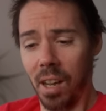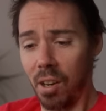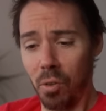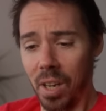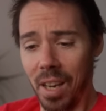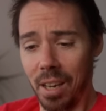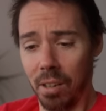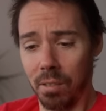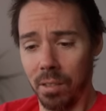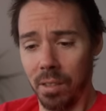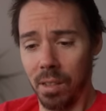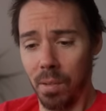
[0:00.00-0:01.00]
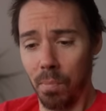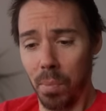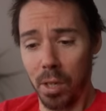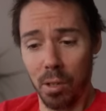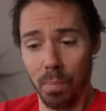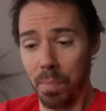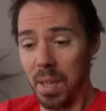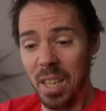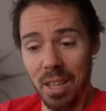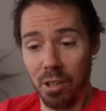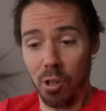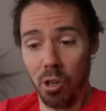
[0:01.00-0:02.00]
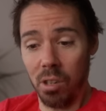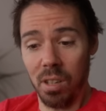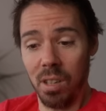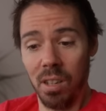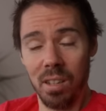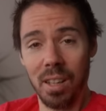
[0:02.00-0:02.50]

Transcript: I don't get it, but it'll be good.